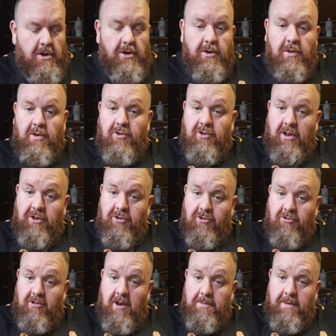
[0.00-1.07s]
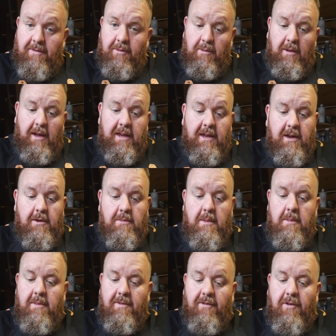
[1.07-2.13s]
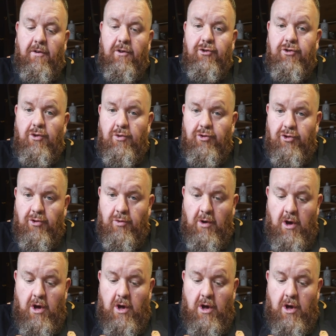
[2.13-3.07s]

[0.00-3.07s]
You can change your grip if you like. Remember before I showed you